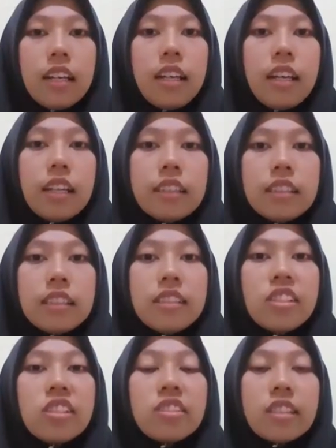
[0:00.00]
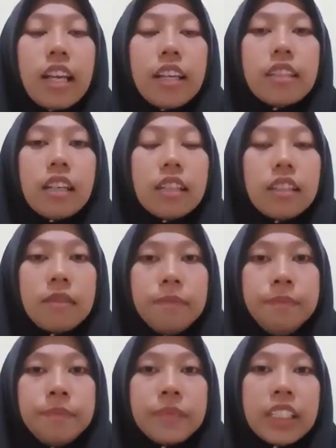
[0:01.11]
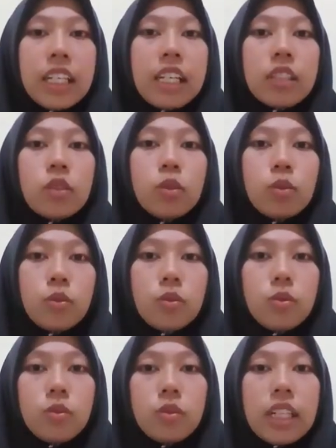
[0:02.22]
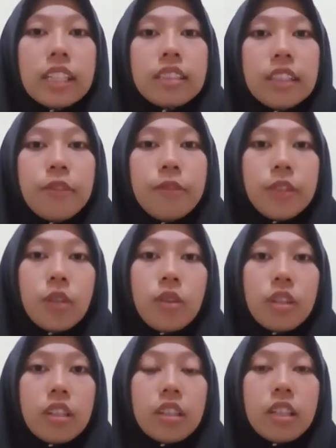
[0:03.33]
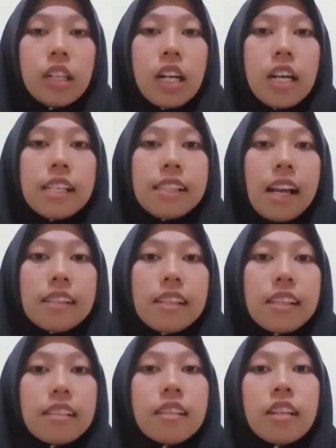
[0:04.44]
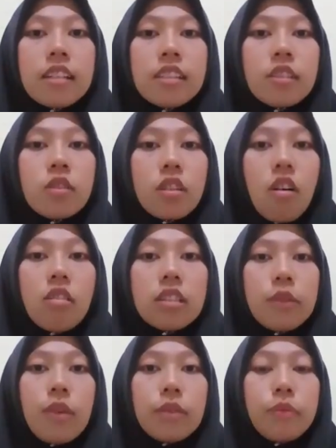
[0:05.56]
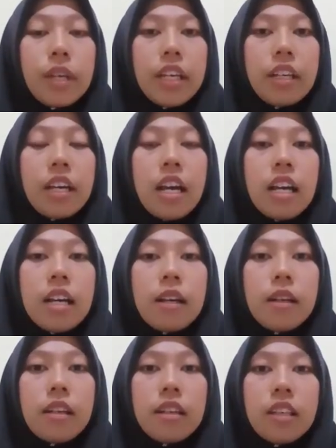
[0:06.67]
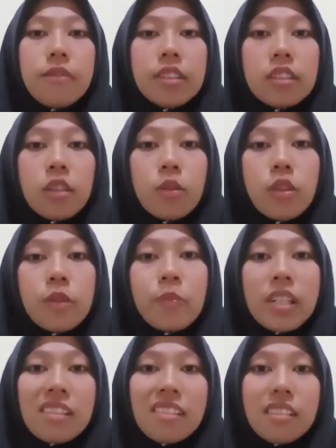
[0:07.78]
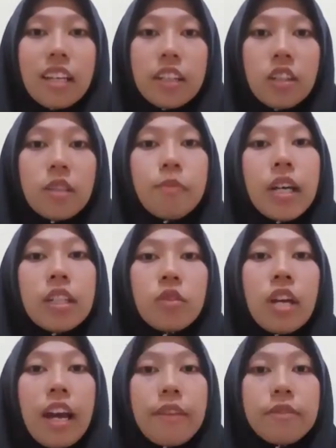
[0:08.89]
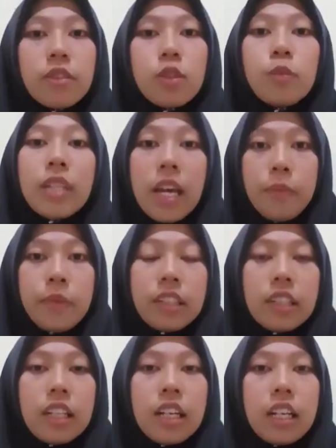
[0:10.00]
and she said to achieve your success, there is not only one way. Even though your parents cannot, but you have to be able.